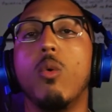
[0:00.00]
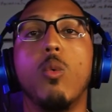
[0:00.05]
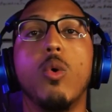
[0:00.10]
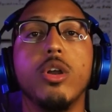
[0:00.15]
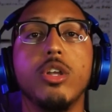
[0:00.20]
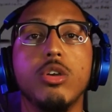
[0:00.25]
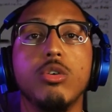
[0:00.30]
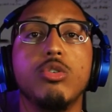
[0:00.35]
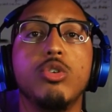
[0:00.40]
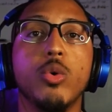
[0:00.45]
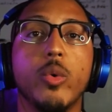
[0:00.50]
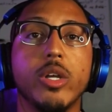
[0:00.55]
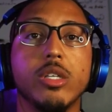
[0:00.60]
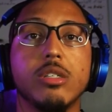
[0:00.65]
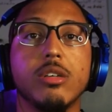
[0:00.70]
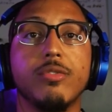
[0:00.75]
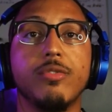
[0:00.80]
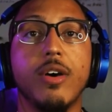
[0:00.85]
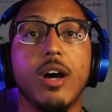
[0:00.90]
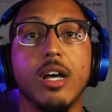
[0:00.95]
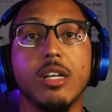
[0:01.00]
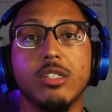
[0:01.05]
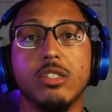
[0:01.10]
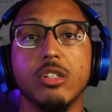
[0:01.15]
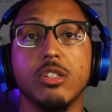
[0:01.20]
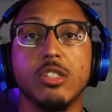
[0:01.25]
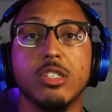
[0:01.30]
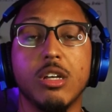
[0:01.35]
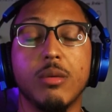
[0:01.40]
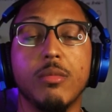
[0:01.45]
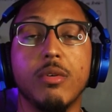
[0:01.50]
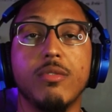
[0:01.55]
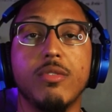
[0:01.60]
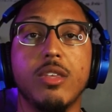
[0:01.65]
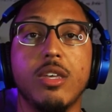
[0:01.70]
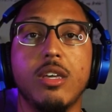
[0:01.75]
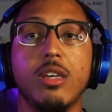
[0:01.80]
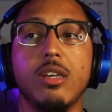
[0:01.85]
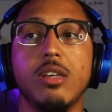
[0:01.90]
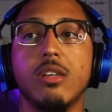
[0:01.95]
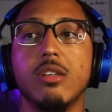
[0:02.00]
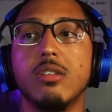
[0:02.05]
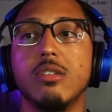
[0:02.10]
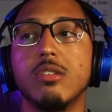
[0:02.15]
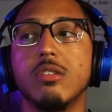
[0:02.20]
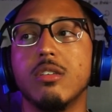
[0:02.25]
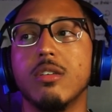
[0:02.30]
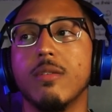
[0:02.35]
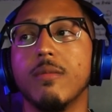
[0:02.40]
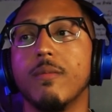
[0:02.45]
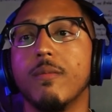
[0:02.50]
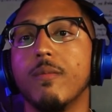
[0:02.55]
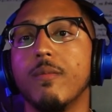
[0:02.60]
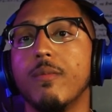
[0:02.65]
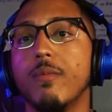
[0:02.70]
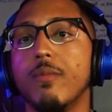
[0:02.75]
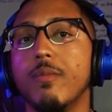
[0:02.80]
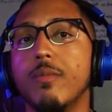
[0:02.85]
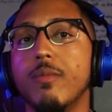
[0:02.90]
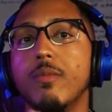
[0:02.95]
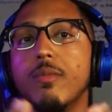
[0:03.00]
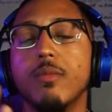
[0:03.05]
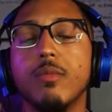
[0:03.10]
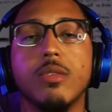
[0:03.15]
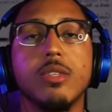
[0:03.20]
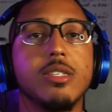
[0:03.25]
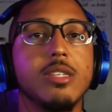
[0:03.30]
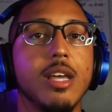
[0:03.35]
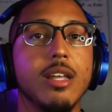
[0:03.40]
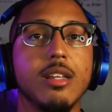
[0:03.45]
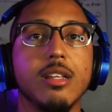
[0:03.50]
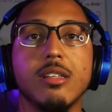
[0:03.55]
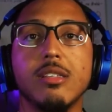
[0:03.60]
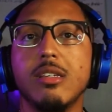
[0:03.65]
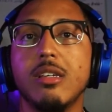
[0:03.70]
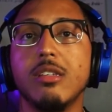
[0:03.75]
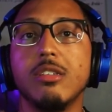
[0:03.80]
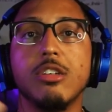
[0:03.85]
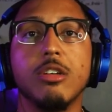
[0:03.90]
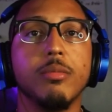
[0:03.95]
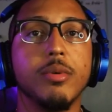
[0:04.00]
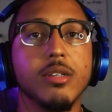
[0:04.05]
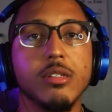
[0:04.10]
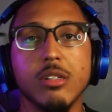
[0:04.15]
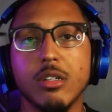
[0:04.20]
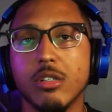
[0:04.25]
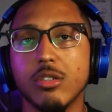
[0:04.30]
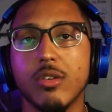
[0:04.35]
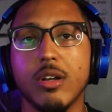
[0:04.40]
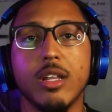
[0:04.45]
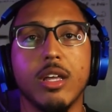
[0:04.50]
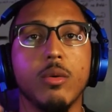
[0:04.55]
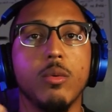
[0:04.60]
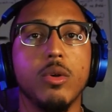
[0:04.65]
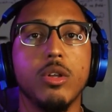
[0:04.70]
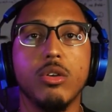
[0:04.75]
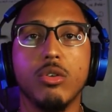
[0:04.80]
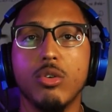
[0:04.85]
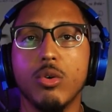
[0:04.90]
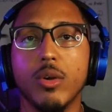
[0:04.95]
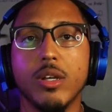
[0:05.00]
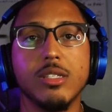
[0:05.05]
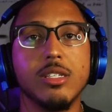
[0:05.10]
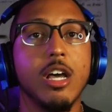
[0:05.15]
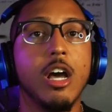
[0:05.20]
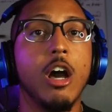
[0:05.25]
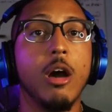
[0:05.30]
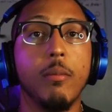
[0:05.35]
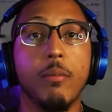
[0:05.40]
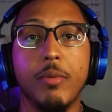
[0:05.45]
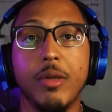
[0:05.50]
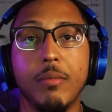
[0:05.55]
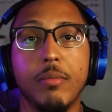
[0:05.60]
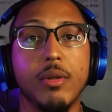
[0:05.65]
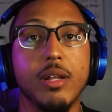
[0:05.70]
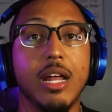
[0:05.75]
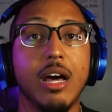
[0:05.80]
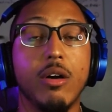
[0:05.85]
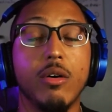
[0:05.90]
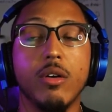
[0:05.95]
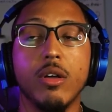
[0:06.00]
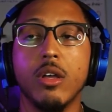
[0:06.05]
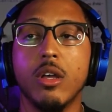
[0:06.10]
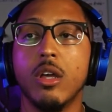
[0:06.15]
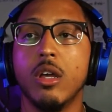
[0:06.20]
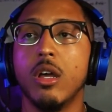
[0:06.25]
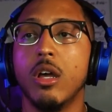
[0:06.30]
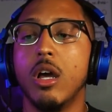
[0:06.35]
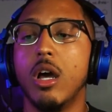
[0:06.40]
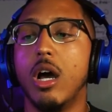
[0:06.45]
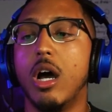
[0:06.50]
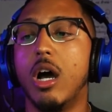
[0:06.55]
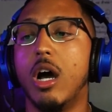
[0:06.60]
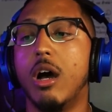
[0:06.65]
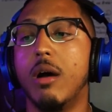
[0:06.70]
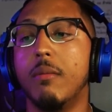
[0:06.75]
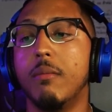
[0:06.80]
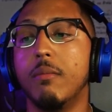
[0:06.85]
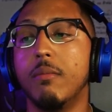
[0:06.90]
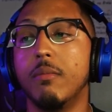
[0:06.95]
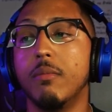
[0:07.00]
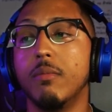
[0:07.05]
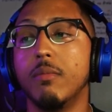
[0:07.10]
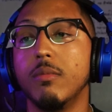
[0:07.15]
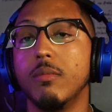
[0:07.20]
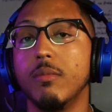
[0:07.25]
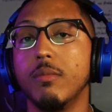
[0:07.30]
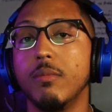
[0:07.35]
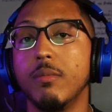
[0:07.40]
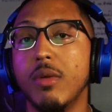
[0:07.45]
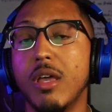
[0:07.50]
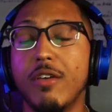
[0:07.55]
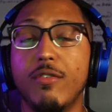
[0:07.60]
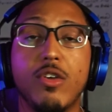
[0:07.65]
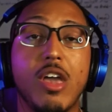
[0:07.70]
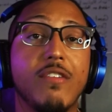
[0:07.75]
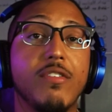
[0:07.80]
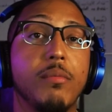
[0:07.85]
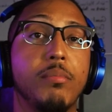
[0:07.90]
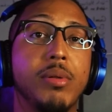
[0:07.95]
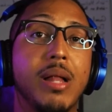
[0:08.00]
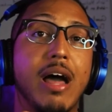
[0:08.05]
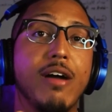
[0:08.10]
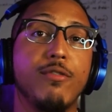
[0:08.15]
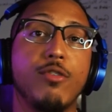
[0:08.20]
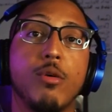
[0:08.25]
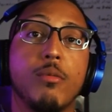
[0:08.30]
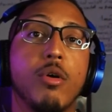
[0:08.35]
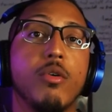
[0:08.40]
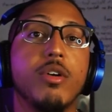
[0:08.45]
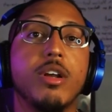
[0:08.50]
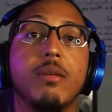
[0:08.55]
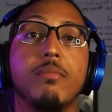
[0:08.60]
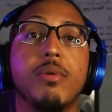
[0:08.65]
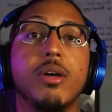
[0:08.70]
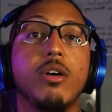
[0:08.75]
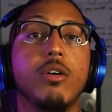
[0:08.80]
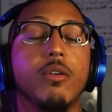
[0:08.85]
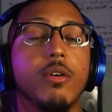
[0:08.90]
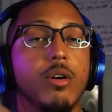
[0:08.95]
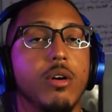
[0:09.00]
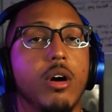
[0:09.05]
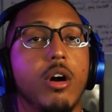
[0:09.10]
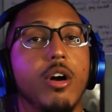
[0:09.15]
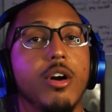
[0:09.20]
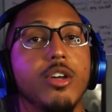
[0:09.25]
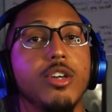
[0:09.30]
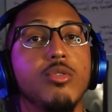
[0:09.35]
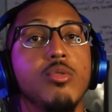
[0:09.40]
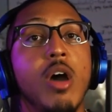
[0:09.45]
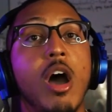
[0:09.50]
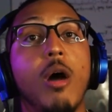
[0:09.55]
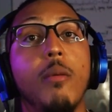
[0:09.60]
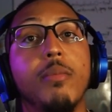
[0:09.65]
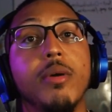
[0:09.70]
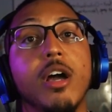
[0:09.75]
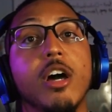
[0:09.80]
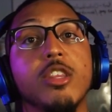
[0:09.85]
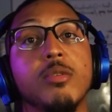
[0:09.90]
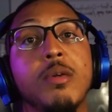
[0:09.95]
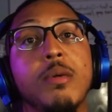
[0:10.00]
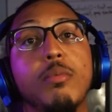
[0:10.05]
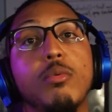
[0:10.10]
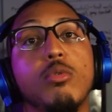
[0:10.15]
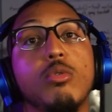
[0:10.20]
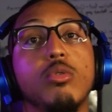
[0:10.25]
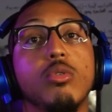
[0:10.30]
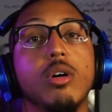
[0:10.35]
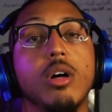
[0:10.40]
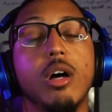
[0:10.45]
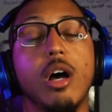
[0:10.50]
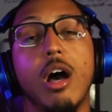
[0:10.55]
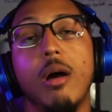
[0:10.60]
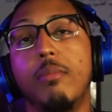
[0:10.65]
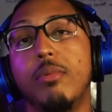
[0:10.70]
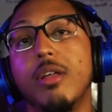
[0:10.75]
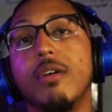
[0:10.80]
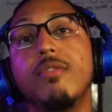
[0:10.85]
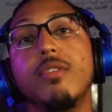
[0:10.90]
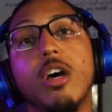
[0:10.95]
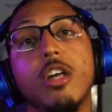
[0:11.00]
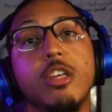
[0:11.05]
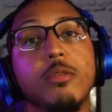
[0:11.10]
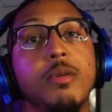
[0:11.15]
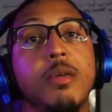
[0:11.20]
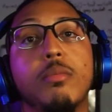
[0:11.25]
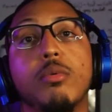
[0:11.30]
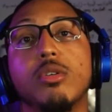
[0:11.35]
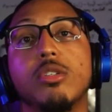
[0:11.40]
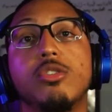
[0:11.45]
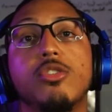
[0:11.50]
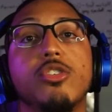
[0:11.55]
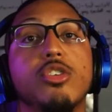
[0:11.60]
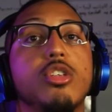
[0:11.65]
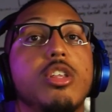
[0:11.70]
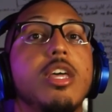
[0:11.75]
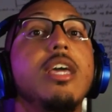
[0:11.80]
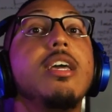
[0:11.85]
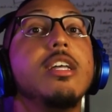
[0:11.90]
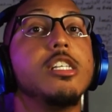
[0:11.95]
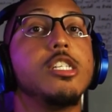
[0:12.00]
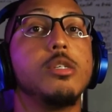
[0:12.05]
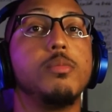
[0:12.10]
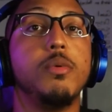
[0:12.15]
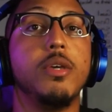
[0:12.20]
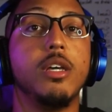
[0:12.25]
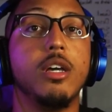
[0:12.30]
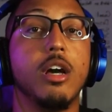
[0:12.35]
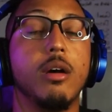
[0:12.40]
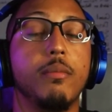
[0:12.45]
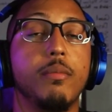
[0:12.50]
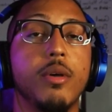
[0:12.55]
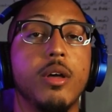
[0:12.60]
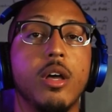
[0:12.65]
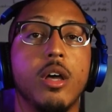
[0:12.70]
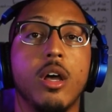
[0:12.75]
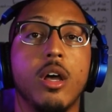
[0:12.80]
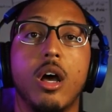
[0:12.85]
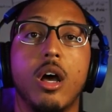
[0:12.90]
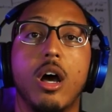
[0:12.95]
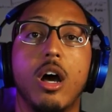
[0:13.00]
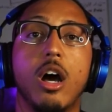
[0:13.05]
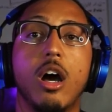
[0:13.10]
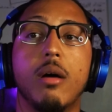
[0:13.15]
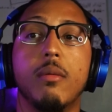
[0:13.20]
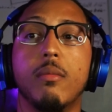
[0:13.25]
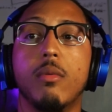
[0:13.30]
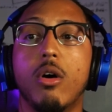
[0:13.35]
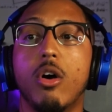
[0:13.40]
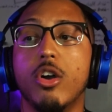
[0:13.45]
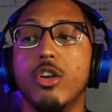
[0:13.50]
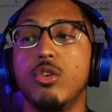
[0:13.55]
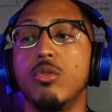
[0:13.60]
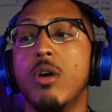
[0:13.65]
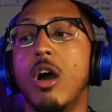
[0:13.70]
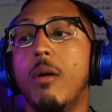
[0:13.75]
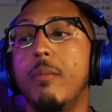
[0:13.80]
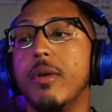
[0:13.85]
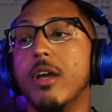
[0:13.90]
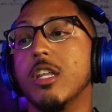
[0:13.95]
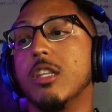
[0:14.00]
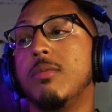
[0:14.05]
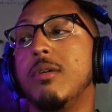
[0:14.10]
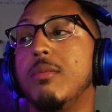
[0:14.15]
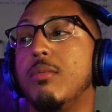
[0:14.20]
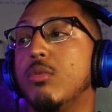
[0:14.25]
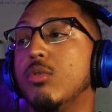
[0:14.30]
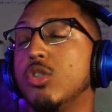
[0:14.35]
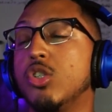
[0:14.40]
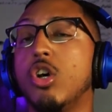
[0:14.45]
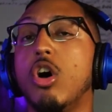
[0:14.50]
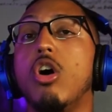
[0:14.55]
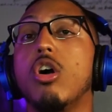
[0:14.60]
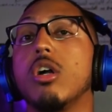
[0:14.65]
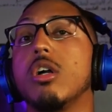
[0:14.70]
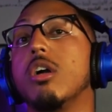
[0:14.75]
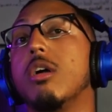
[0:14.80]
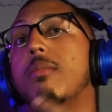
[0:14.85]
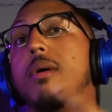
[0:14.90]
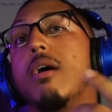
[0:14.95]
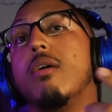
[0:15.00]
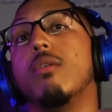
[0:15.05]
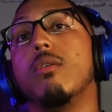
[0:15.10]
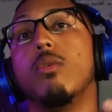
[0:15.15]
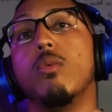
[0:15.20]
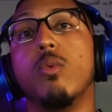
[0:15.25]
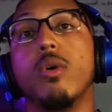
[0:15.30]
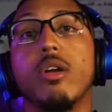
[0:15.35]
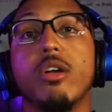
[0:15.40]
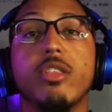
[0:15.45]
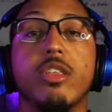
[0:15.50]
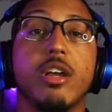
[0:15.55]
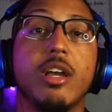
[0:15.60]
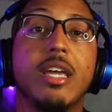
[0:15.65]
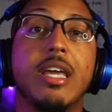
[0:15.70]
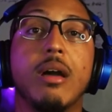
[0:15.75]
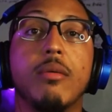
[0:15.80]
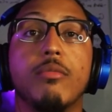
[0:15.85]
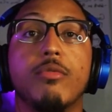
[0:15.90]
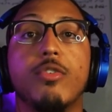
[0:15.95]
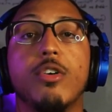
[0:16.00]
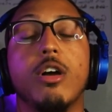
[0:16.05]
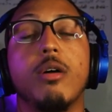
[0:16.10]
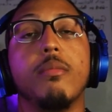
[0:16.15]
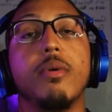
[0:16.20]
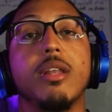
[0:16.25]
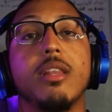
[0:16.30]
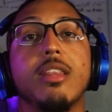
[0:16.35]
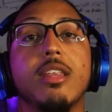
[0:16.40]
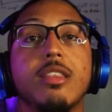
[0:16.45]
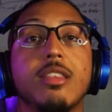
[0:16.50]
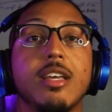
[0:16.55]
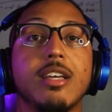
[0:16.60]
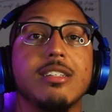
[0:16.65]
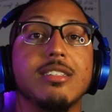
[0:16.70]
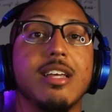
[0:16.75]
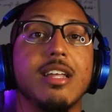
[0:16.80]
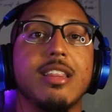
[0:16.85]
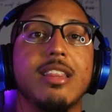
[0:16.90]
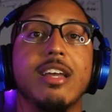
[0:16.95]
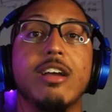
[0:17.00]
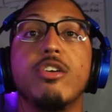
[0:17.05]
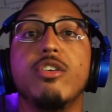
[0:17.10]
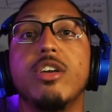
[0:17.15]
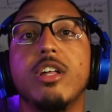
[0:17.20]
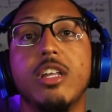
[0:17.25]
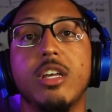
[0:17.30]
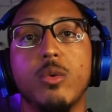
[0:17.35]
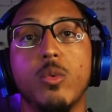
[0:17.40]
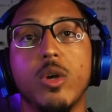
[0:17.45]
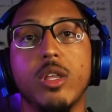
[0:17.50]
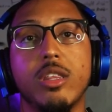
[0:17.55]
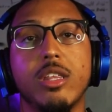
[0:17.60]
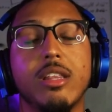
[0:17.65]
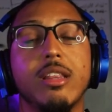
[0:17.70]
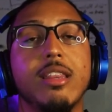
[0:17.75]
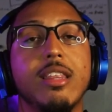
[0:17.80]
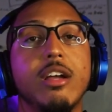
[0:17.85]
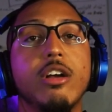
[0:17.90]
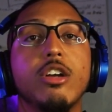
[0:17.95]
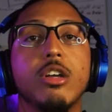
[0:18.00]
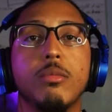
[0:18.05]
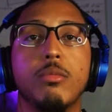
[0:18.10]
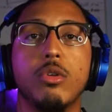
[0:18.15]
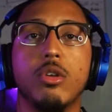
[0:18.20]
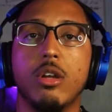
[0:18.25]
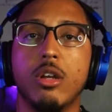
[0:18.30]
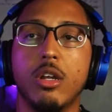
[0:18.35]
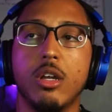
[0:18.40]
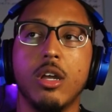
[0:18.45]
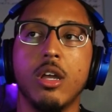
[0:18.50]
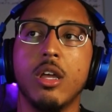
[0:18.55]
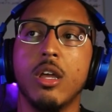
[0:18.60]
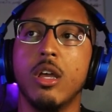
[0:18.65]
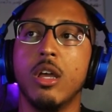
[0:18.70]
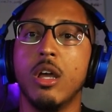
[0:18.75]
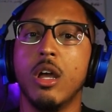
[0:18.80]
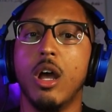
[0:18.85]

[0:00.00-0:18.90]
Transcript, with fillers: what are you doing to foster some of these tendencies in your business right like what are you doing to help people out um if you have a platform already built, are you helping other people uplift other people so they can speak up? Um, are you helping other people talk about where they come from and the things that they're dealing with in their community?